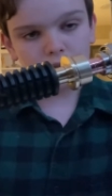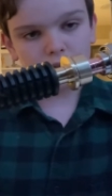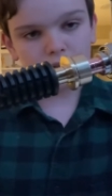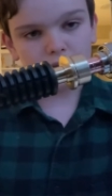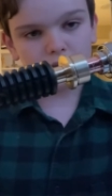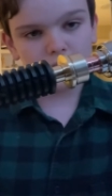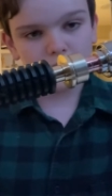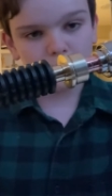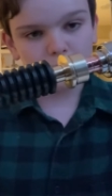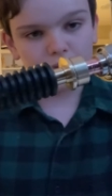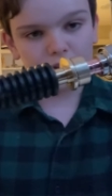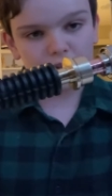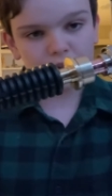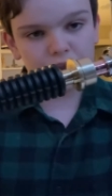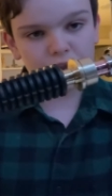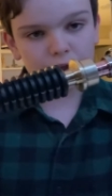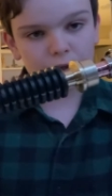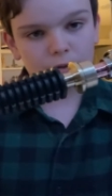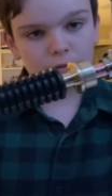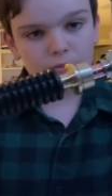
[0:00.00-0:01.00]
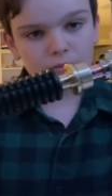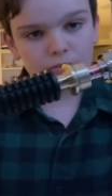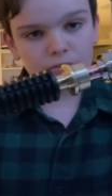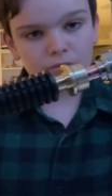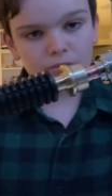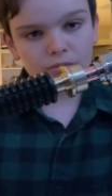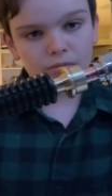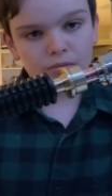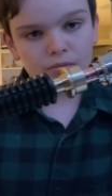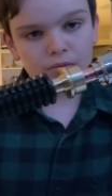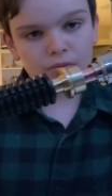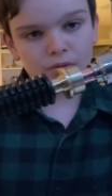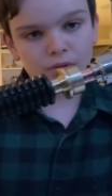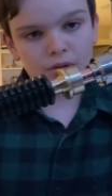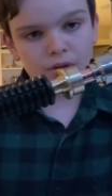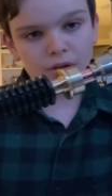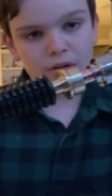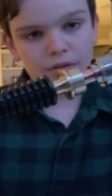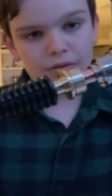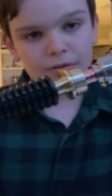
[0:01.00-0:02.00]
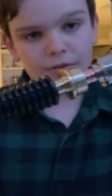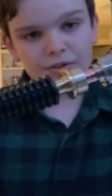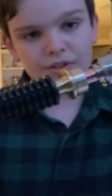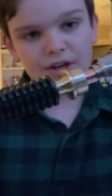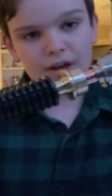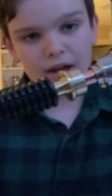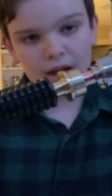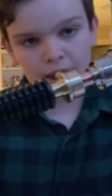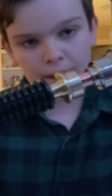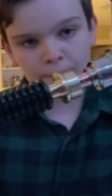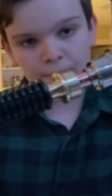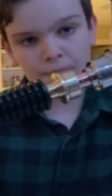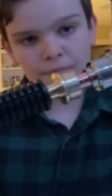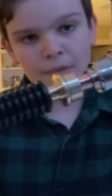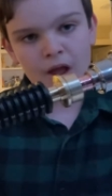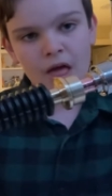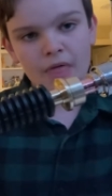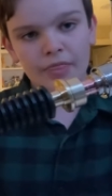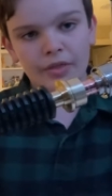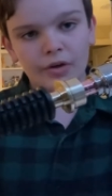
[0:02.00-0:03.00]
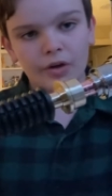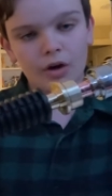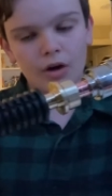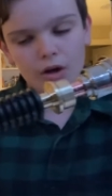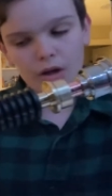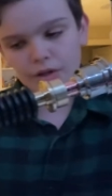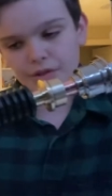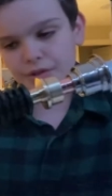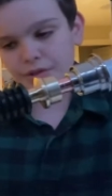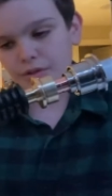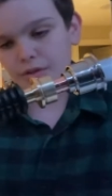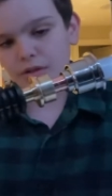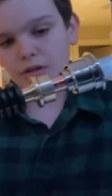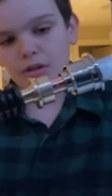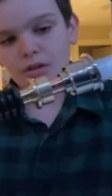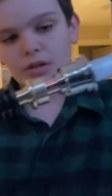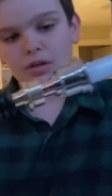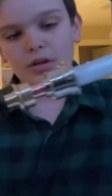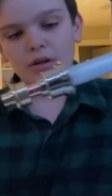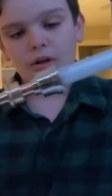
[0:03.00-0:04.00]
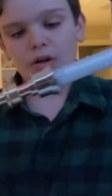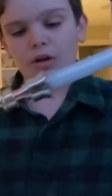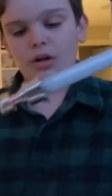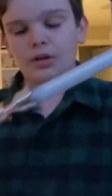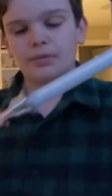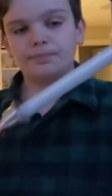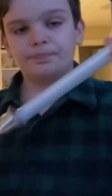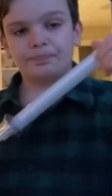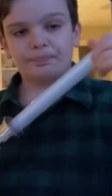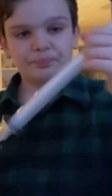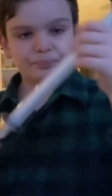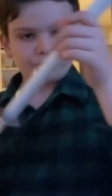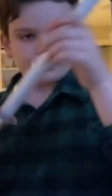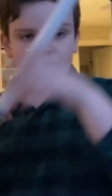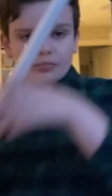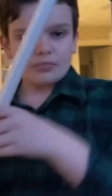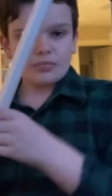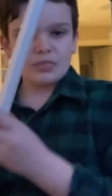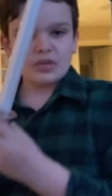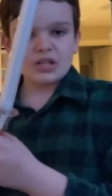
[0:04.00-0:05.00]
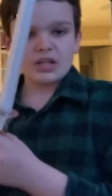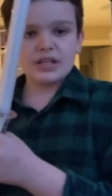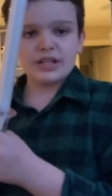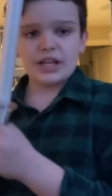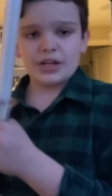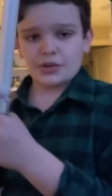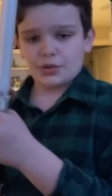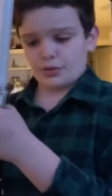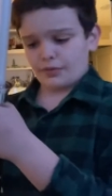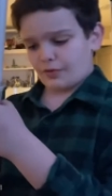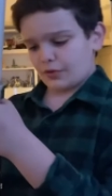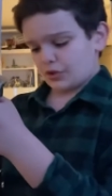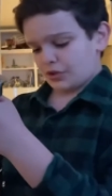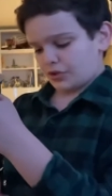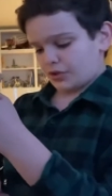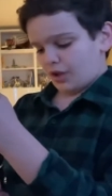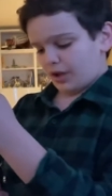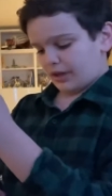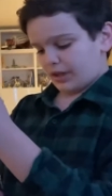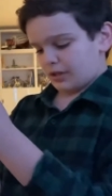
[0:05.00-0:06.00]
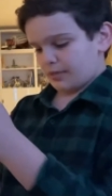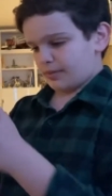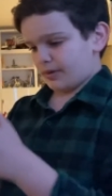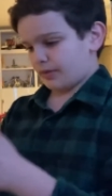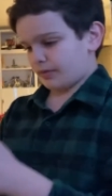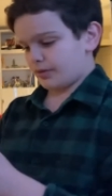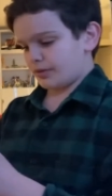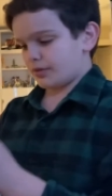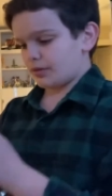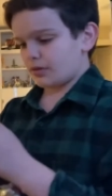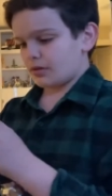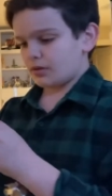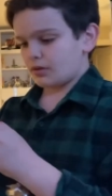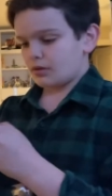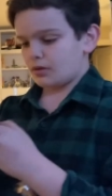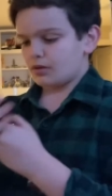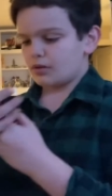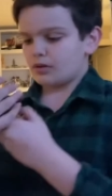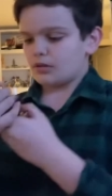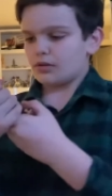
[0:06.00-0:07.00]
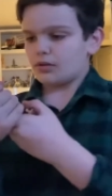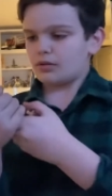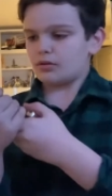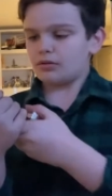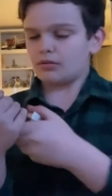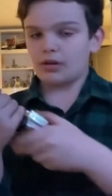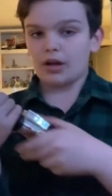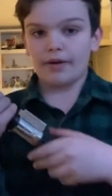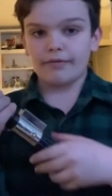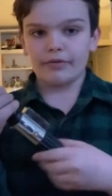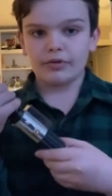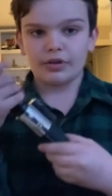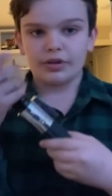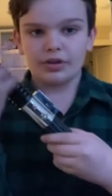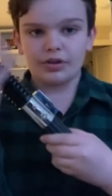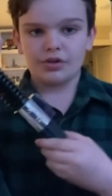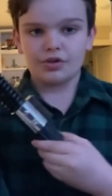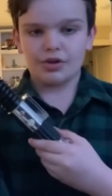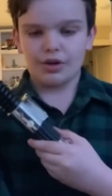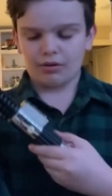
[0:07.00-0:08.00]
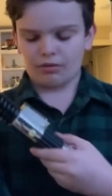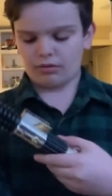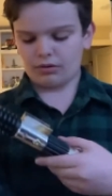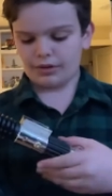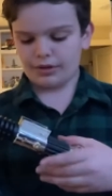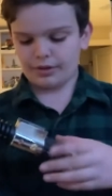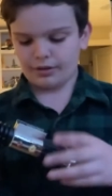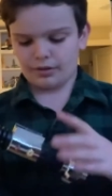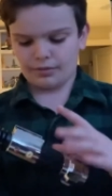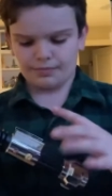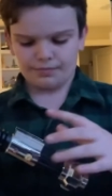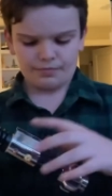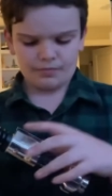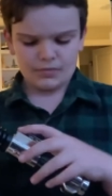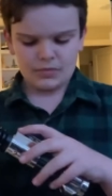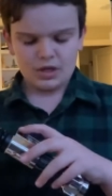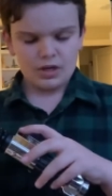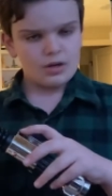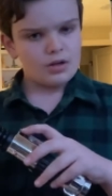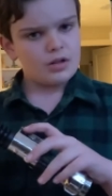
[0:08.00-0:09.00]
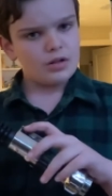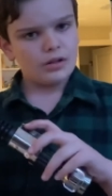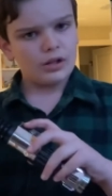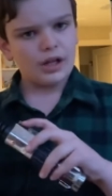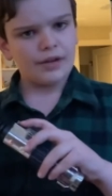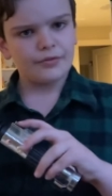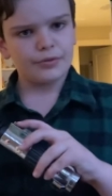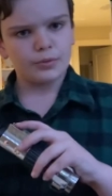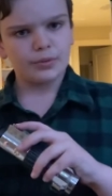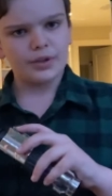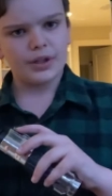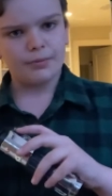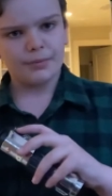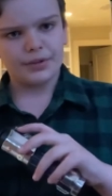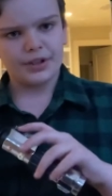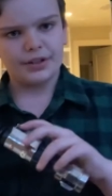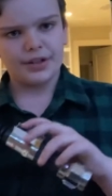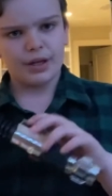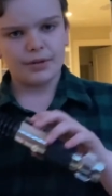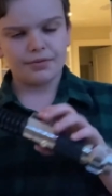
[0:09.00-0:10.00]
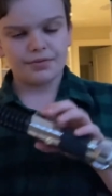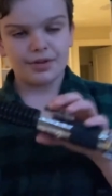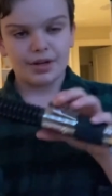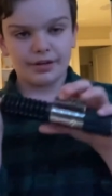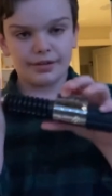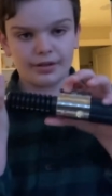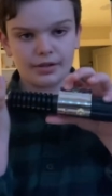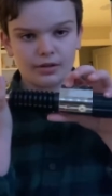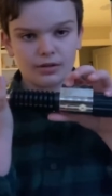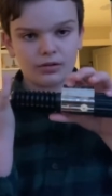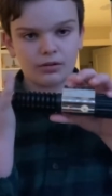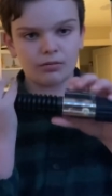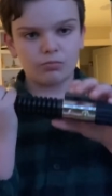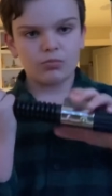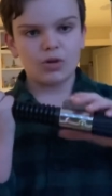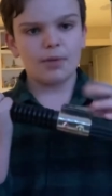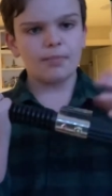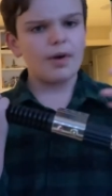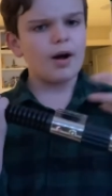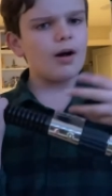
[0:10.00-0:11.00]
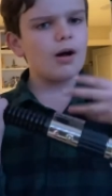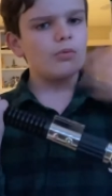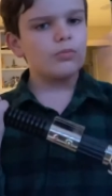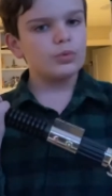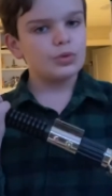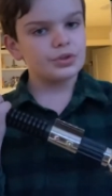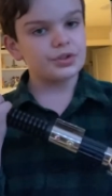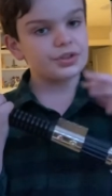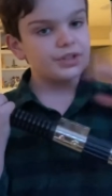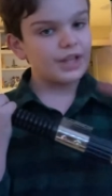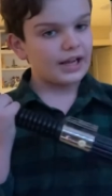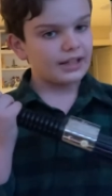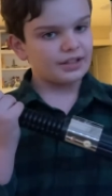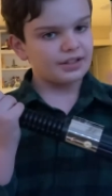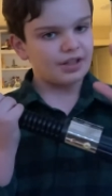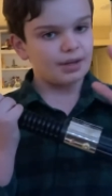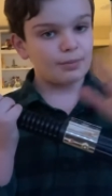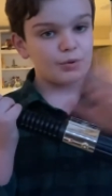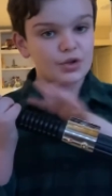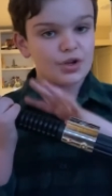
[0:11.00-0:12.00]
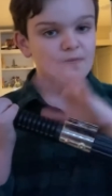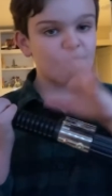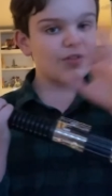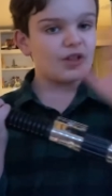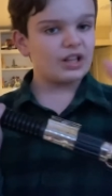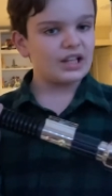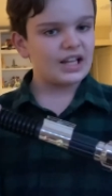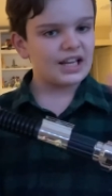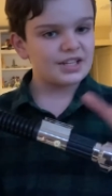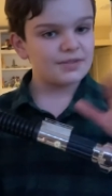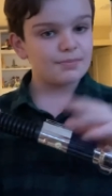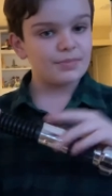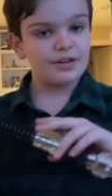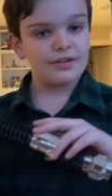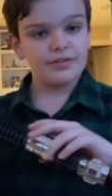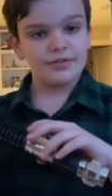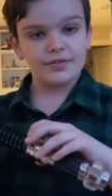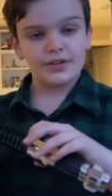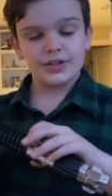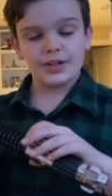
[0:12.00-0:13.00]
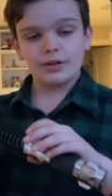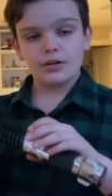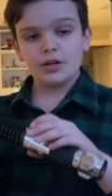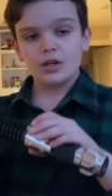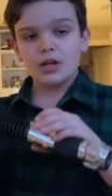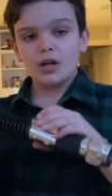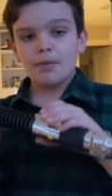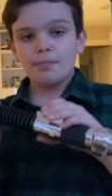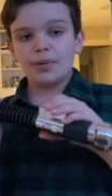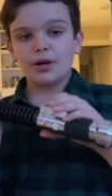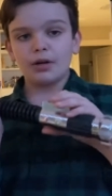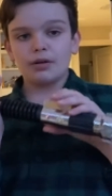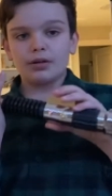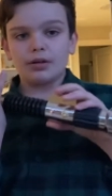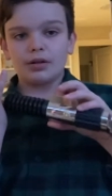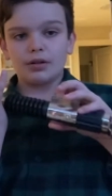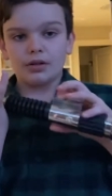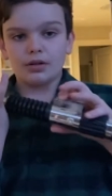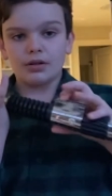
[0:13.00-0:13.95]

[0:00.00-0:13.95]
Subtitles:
they really show their time and the cost. Yeah, so if we're just talking about everything in general here, after we're done with the downside there, we'll stack the sabers up for the last bit of the video. But